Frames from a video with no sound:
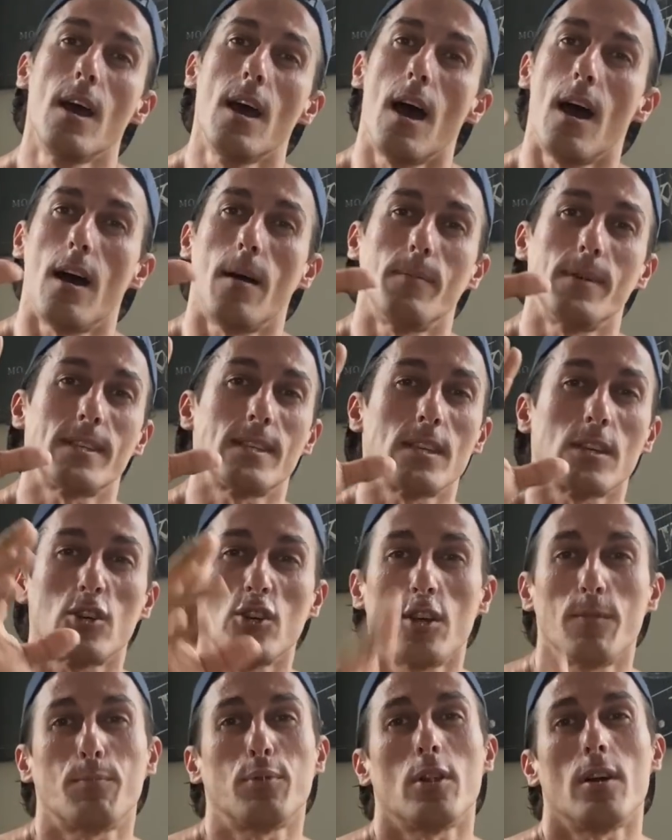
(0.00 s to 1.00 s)
Um, this is a
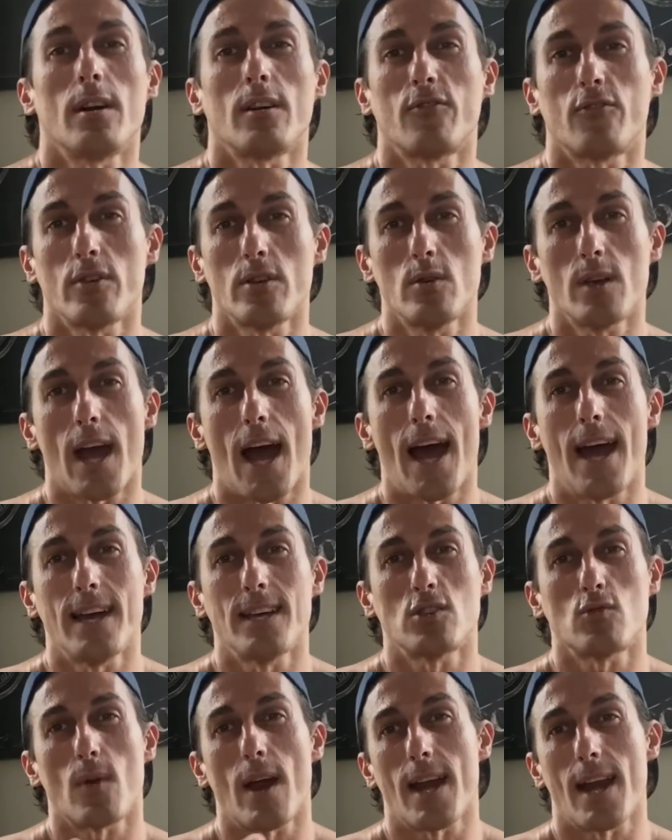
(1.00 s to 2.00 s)
good plug for you
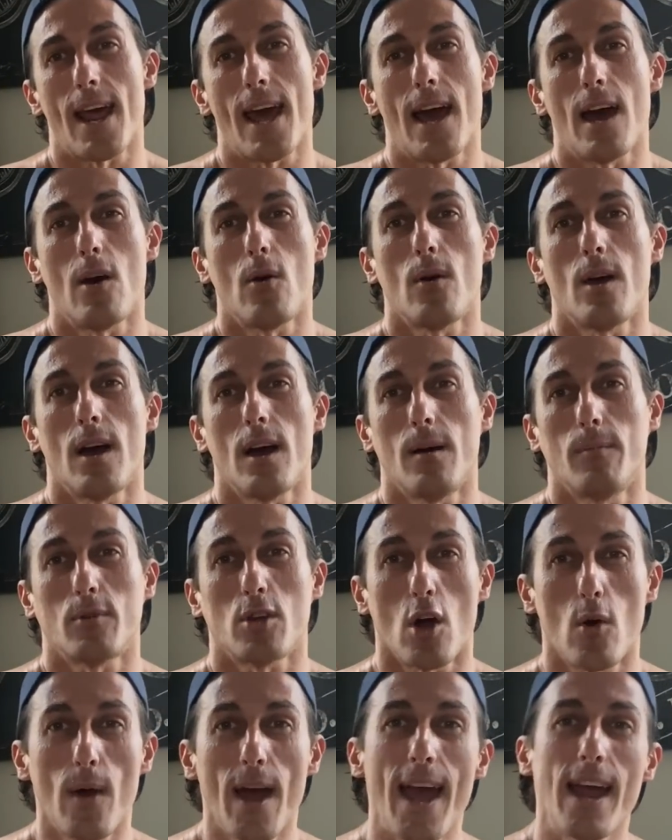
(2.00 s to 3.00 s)
guys right now. Um,
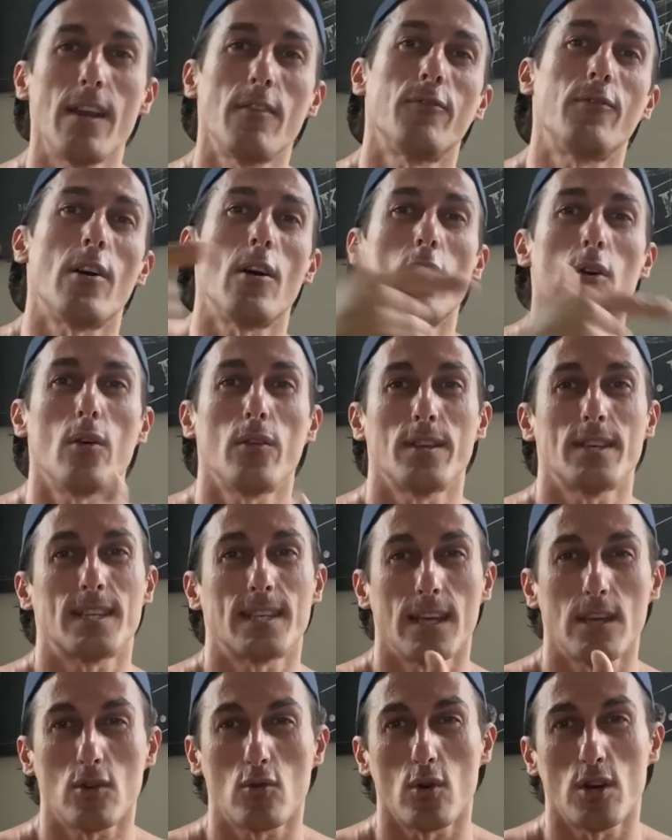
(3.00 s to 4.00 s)
go ahead and follow the
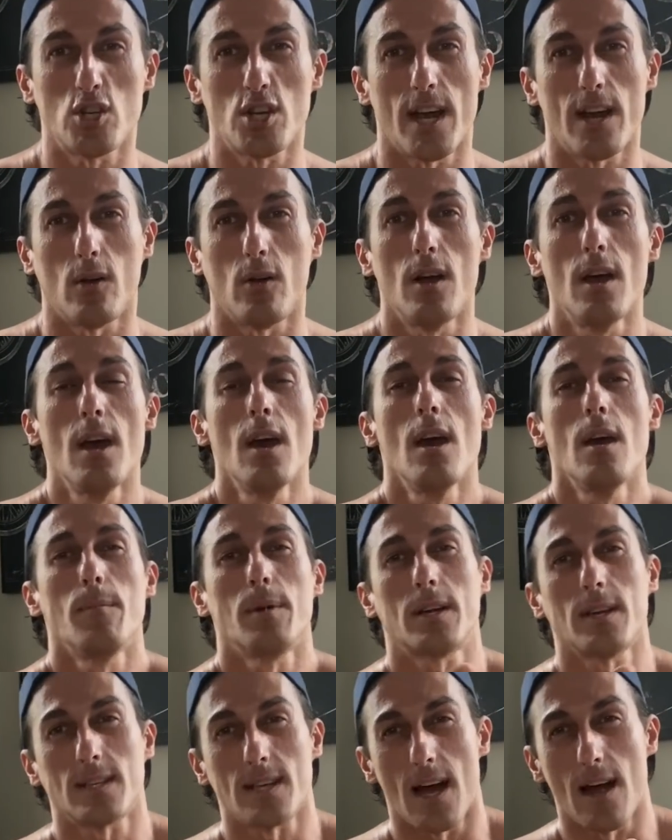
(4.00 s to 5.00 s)
Cellucor channel
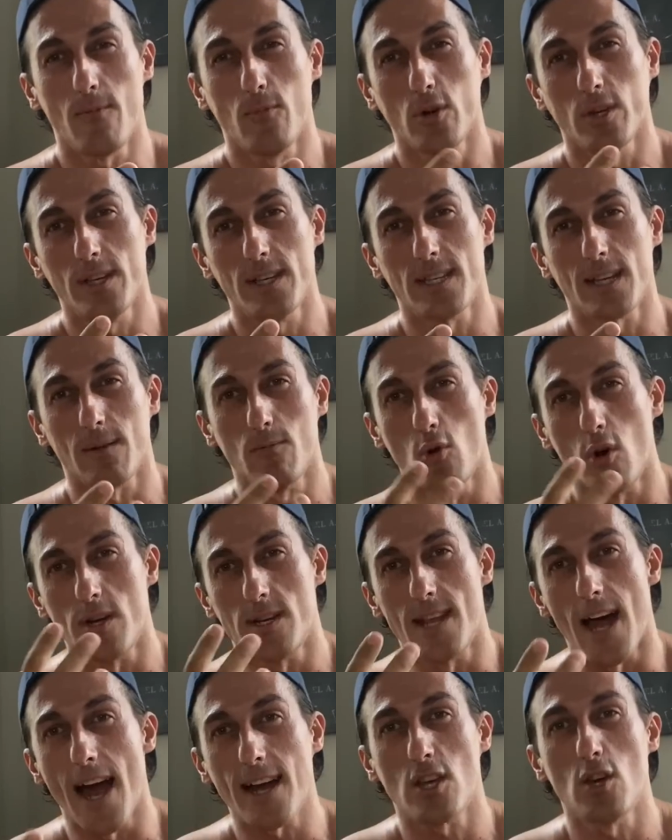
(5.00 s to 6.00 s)
because I'm releasing more
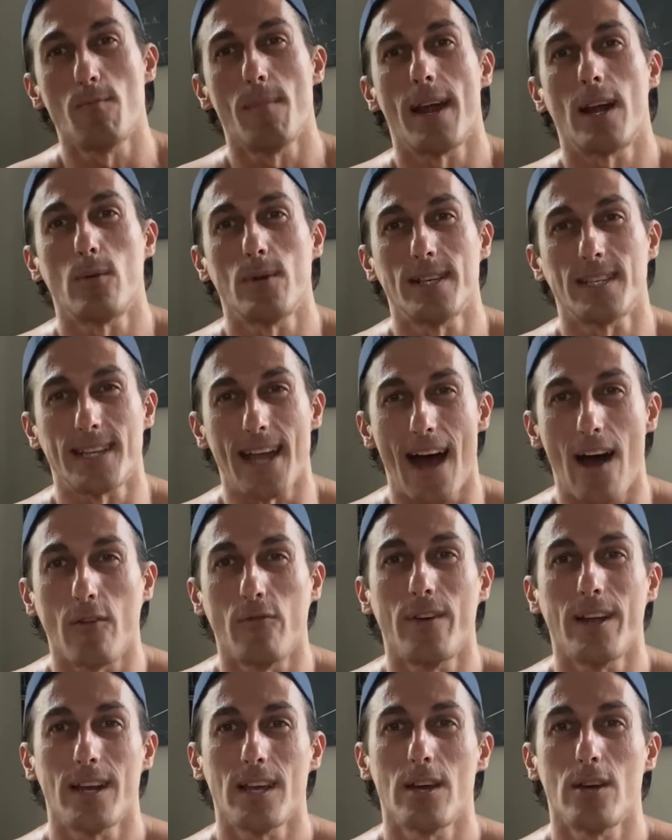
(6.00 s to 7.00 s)
documentary style
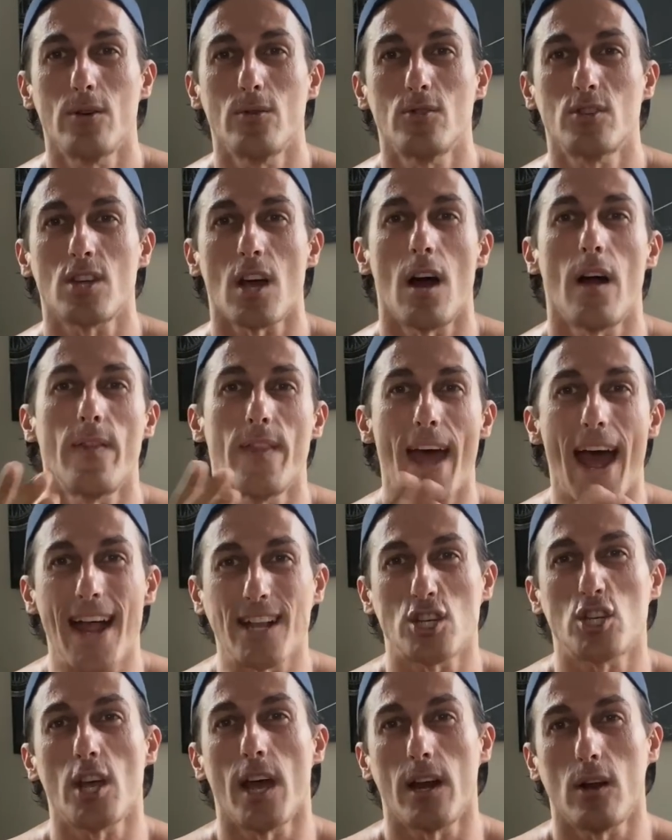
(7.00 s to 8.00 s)
videos on that
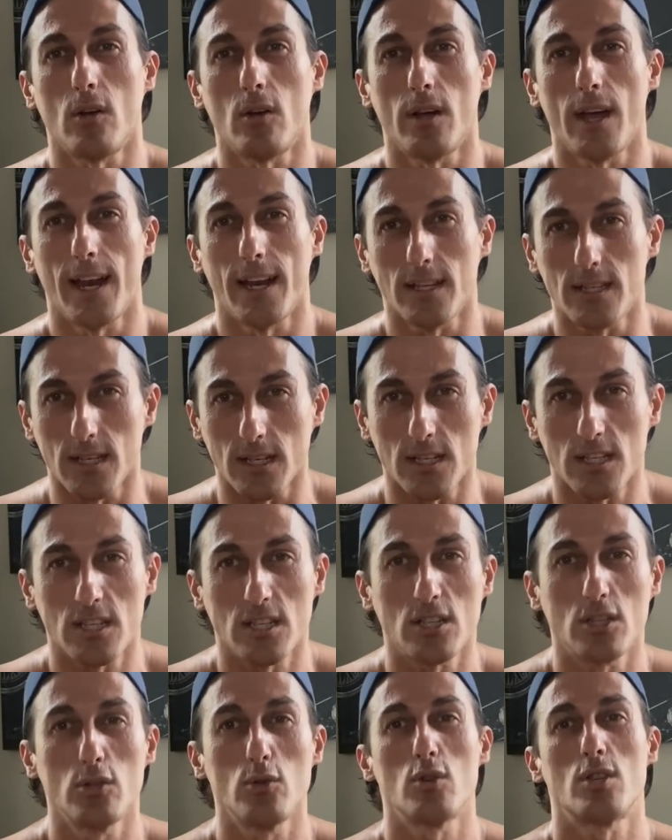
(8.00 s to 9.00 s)
channel and it's
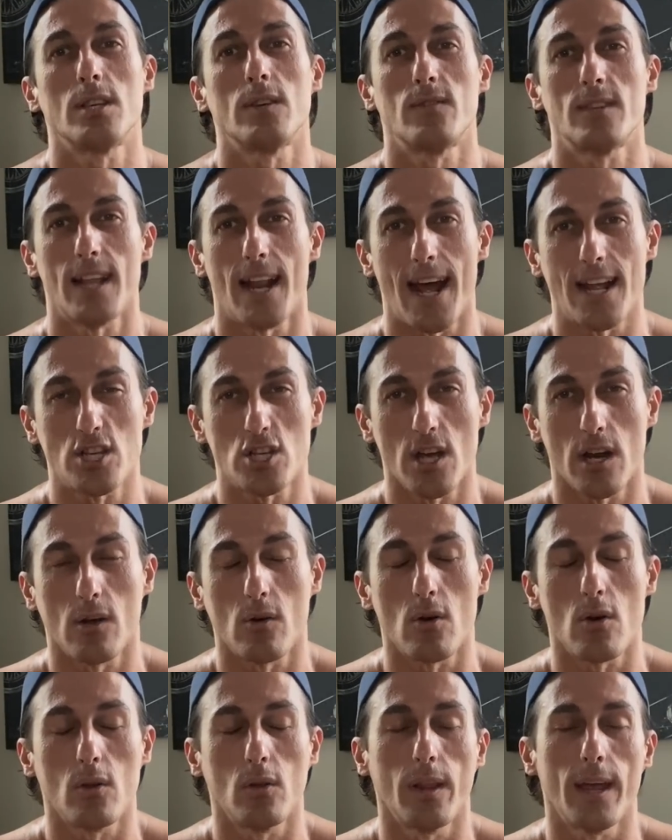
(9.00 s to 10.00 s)
exclusive to that channel
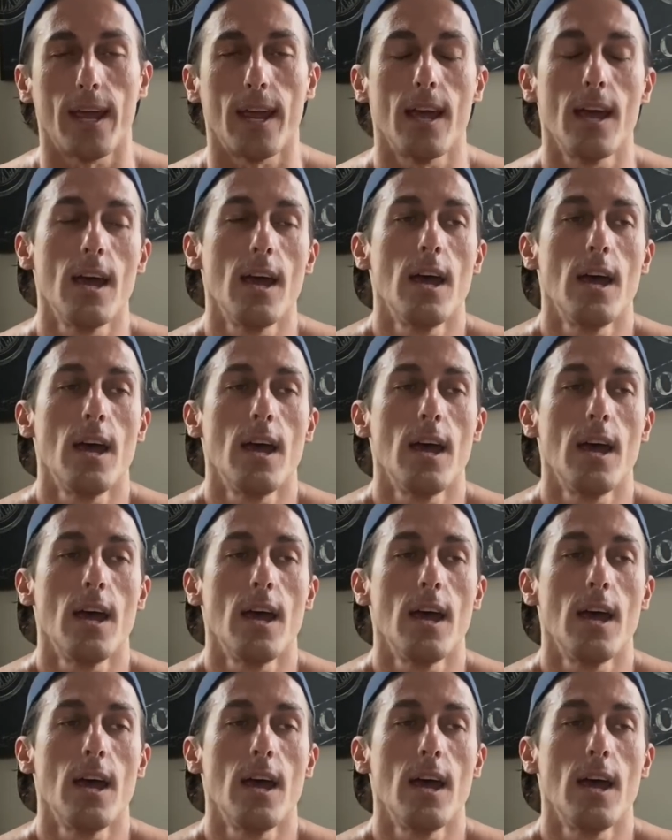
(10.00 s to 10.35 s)
only.